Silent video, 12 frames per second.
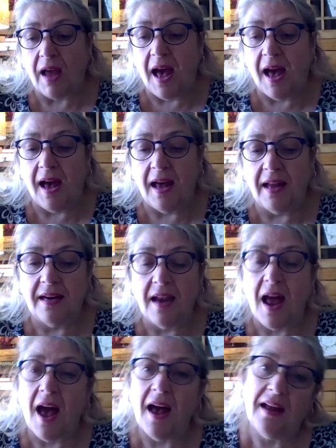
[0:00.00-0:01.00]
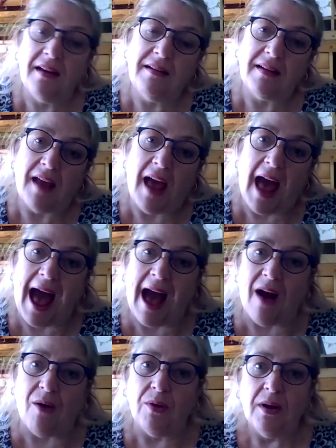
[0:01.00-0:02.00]
and
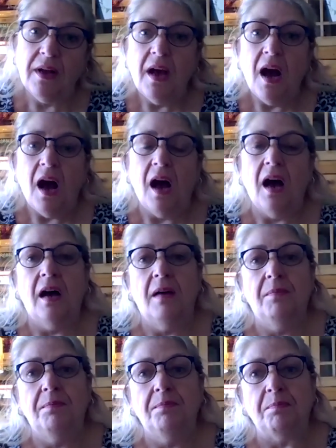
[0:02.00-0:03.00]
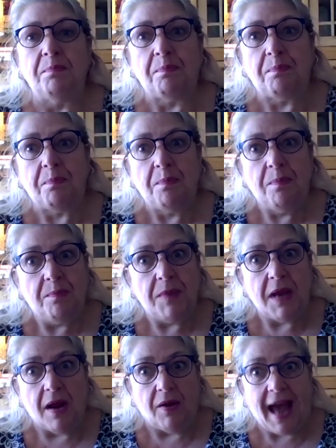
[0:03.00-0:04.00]
how
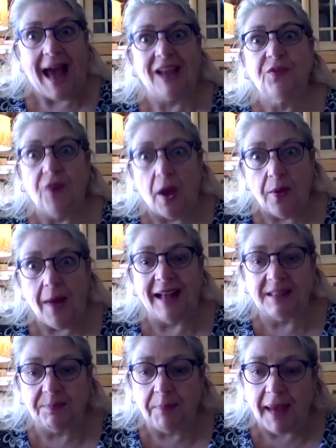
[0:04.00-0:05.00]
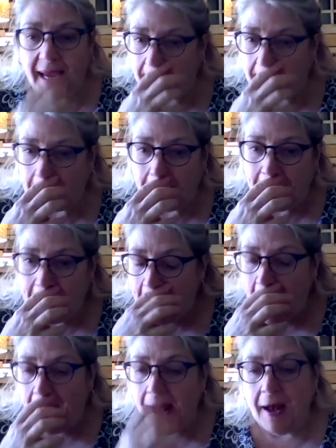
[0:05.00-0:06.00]
cash flow has been
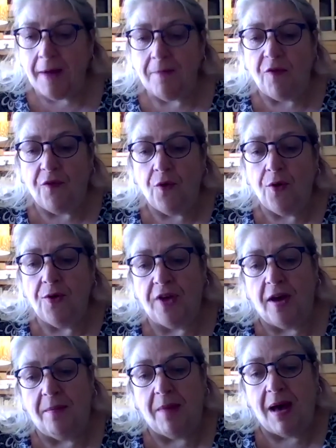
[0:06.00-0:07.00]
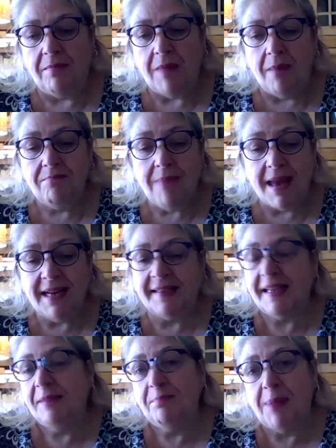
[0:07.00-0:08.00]
for them, and many
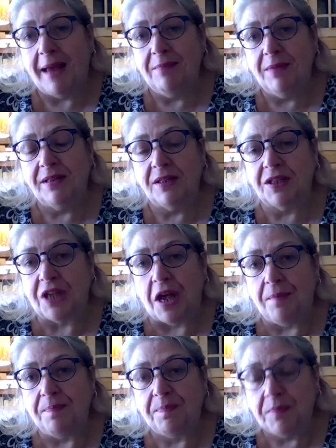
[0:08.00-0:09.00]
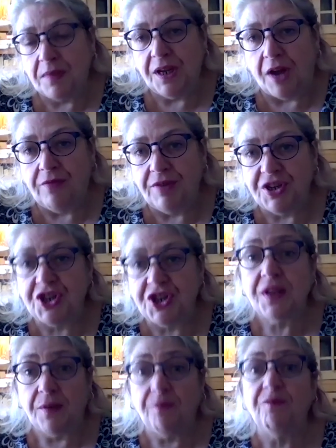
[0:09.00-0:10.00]
seen payments
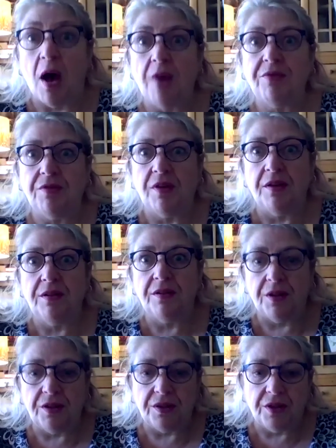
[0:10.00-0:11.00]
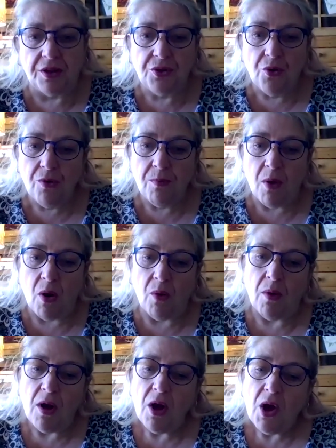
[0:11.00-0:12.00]
reducing further than
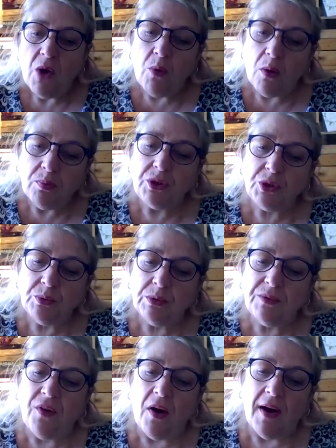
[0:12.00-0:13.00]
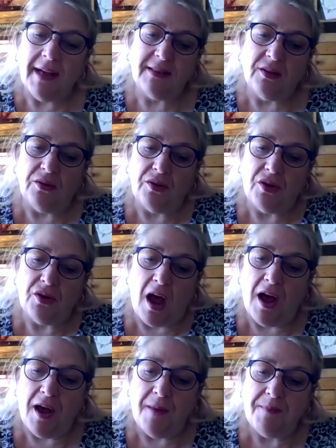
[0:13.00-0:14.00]
normal. What would you advise on
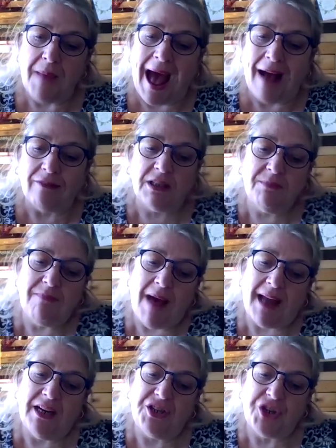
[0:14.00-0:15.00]
how to manage